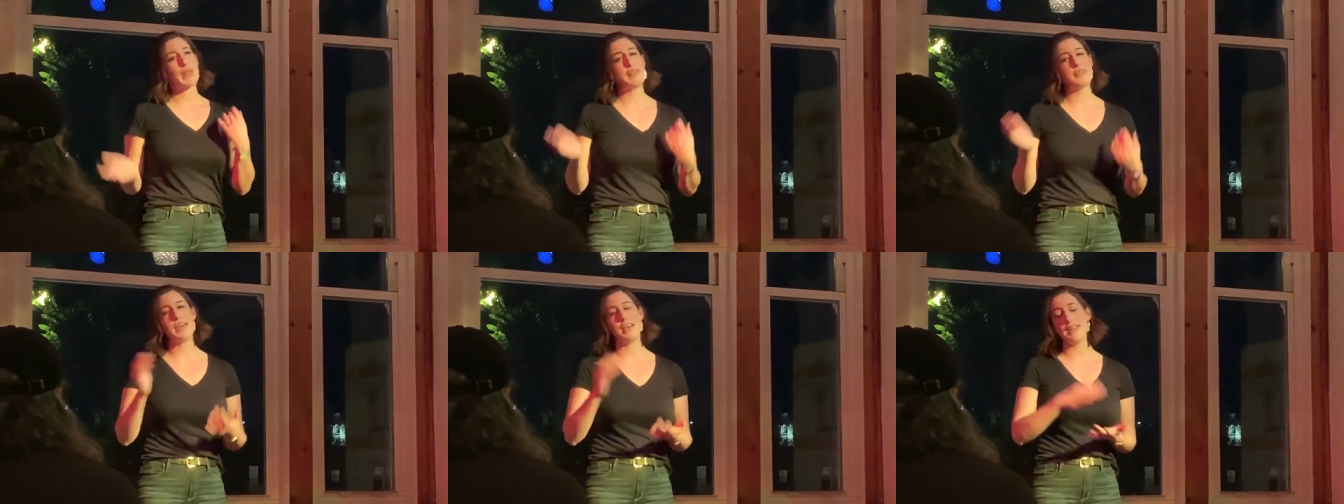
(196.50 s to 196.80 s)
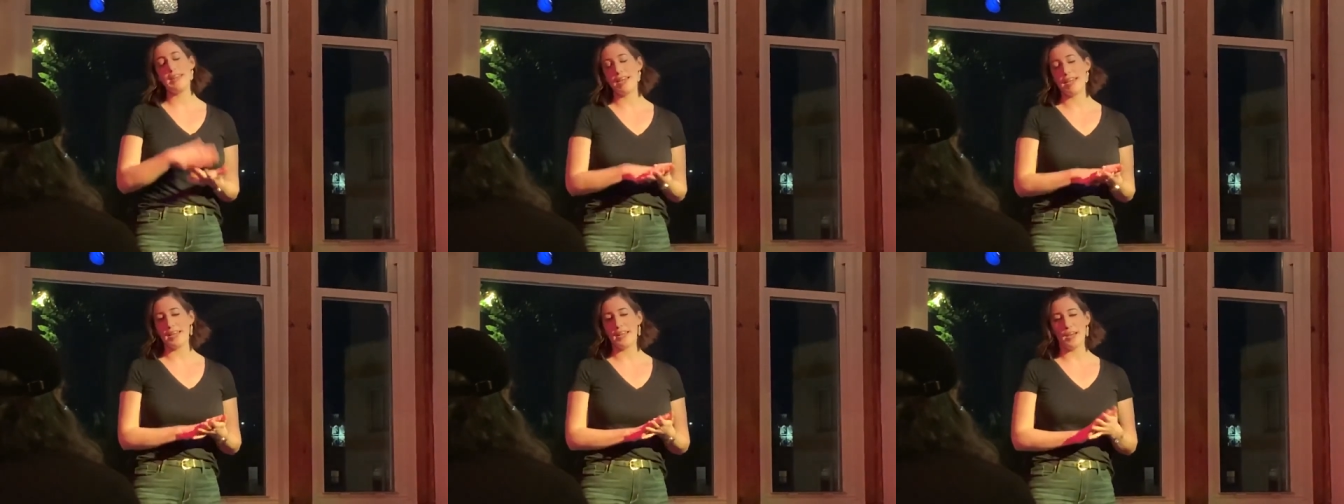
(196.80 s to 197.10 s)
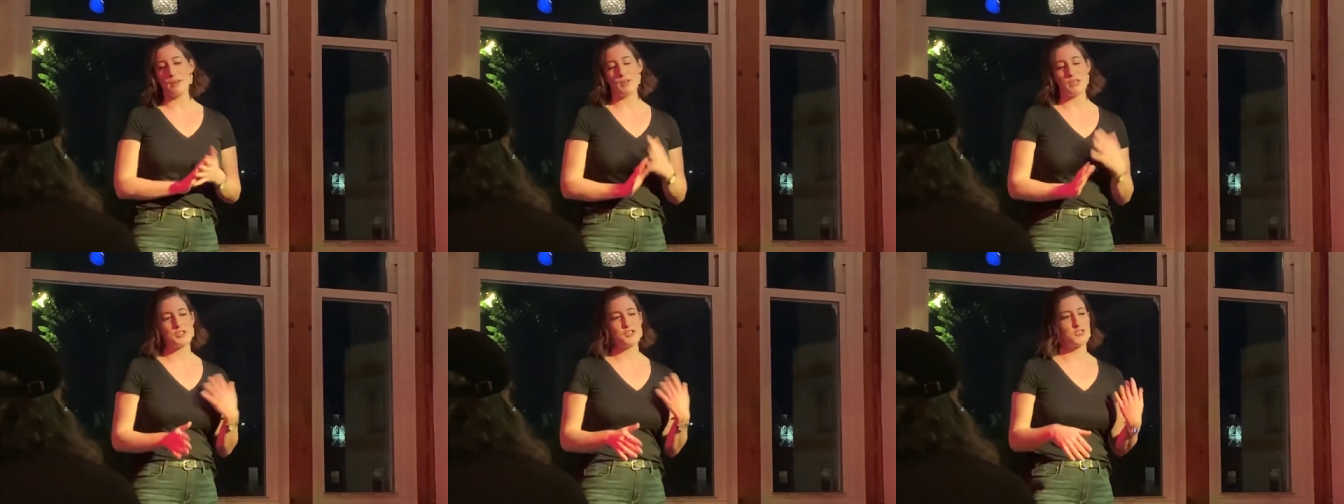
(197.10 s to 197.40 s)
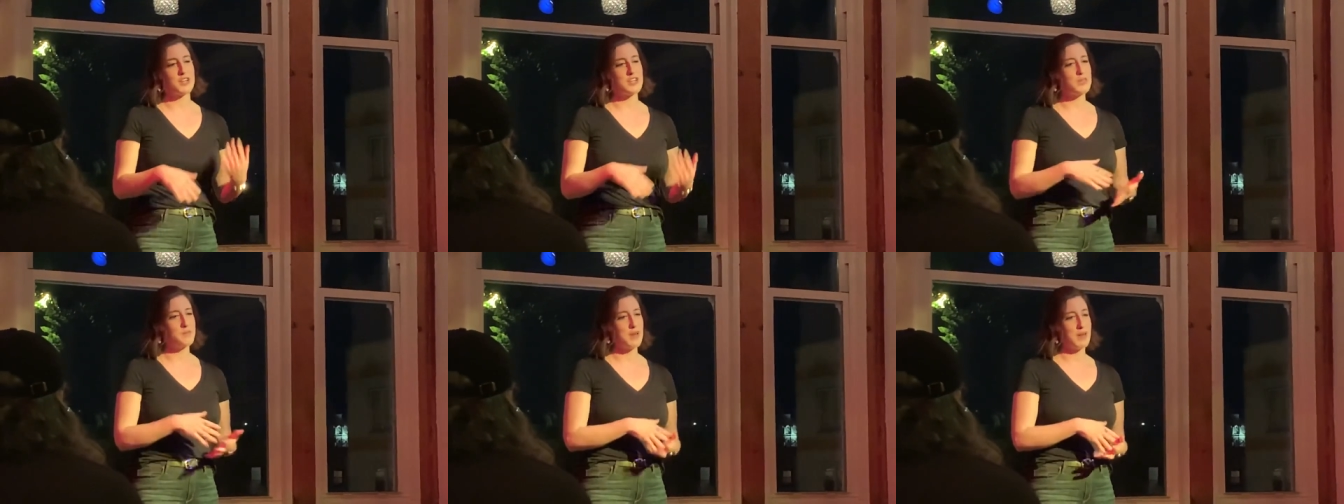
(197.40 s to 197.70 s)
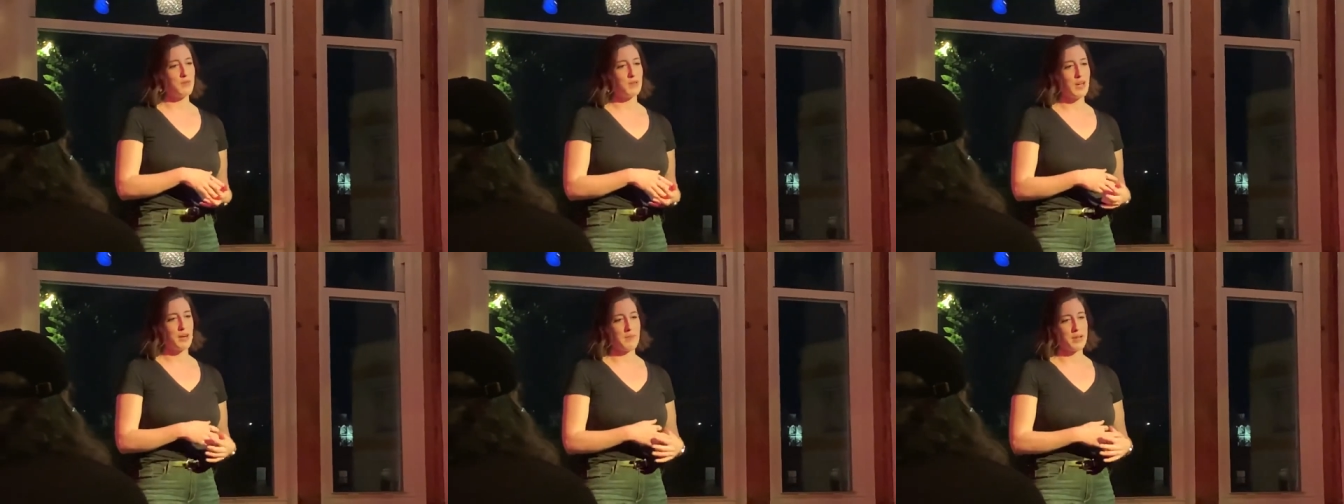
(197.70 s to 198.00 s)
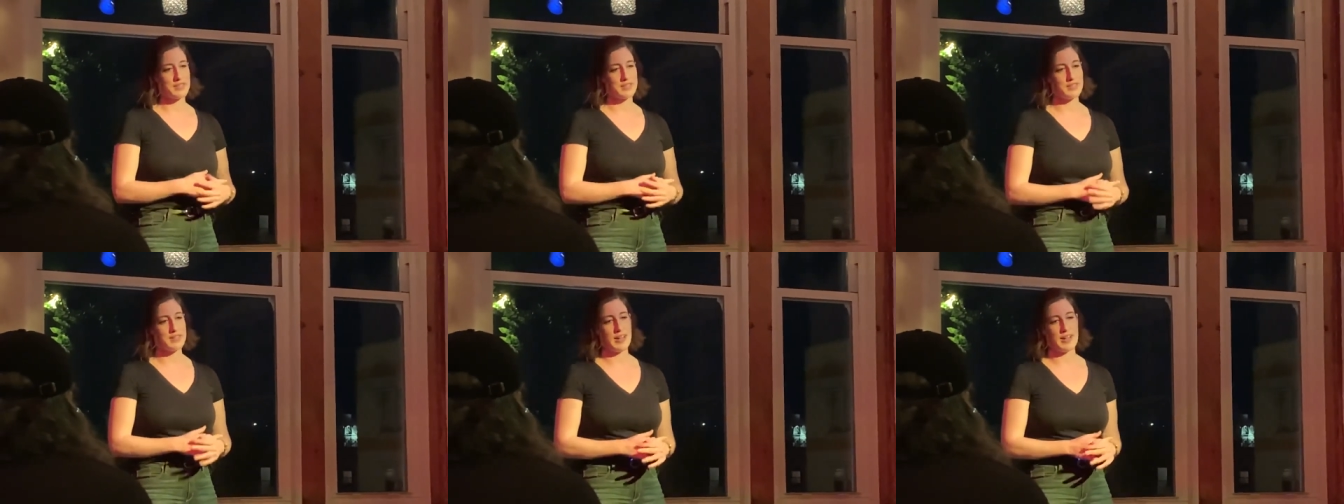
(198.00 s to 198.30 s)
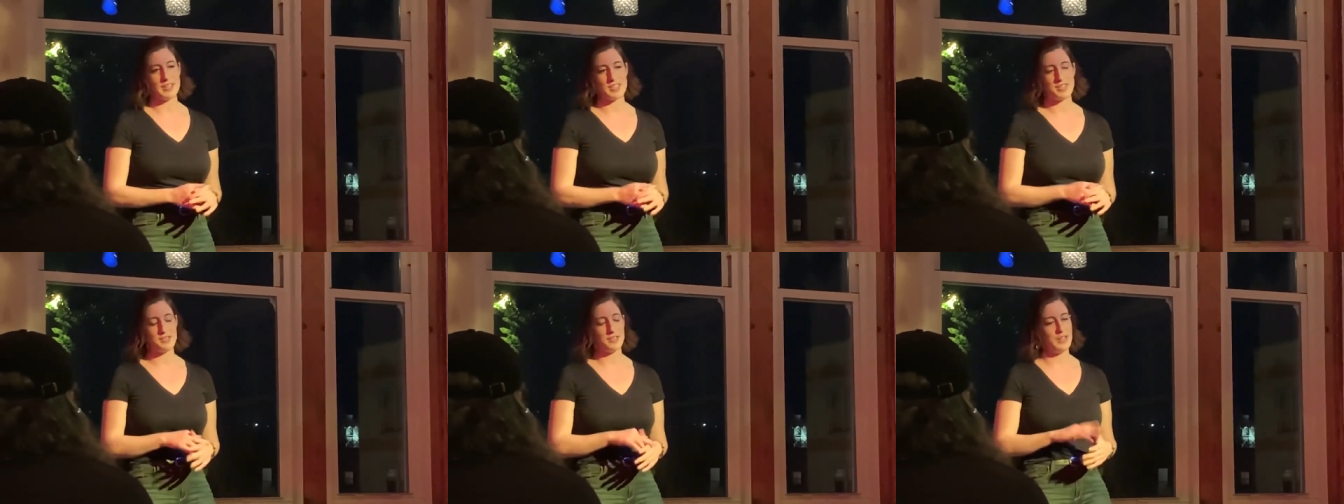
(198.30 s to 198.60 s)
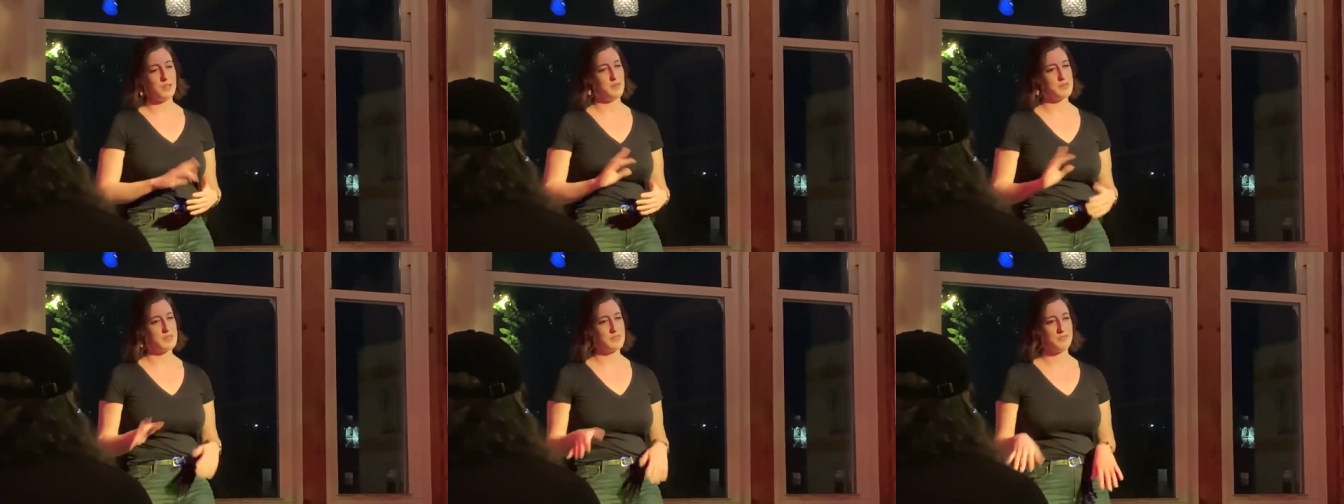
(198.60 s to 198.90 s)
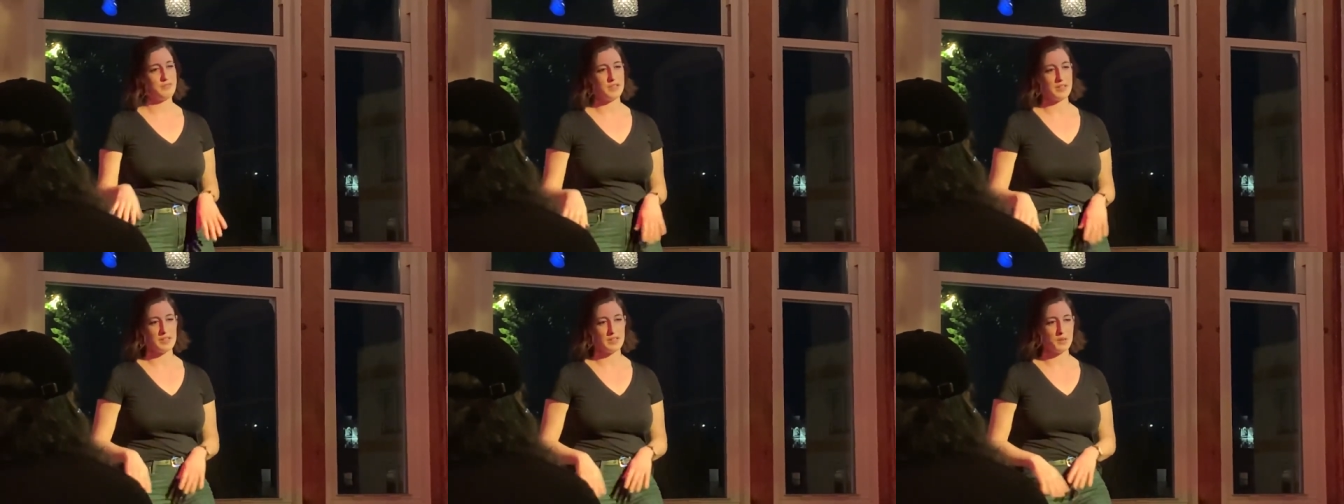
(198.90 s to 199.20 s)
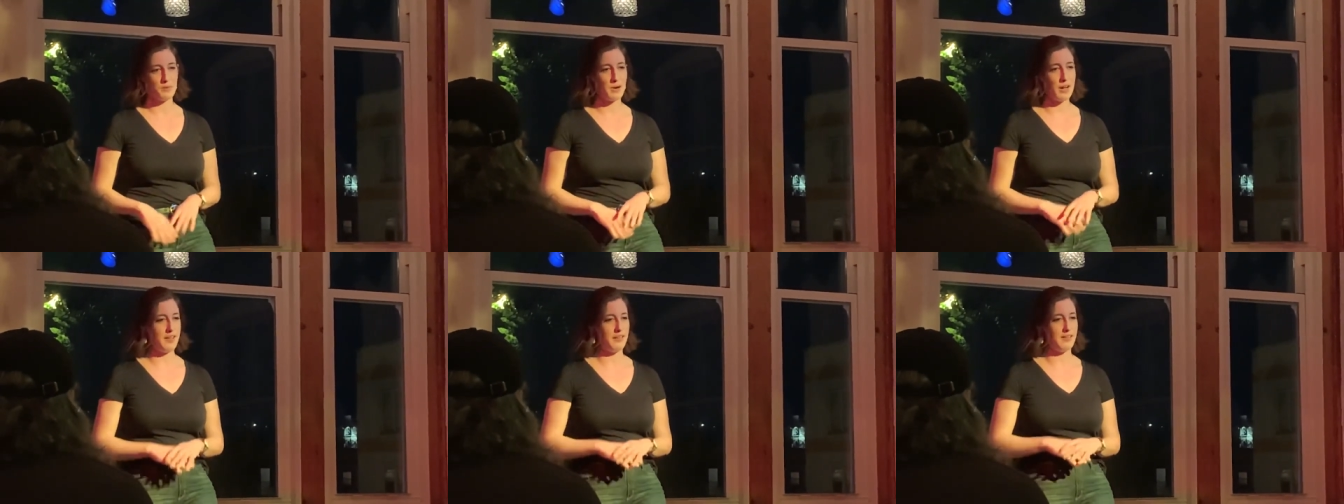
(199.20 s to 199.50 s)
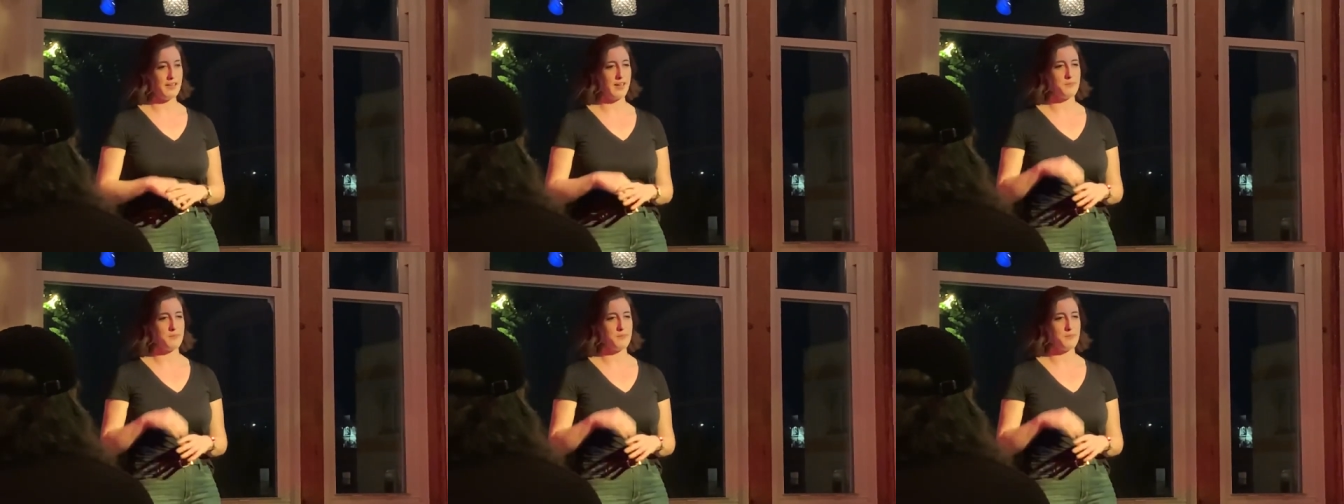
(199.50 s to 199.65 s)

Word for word: That night, I went straight to bed. We got back to the hostel. I wasn't feeling well.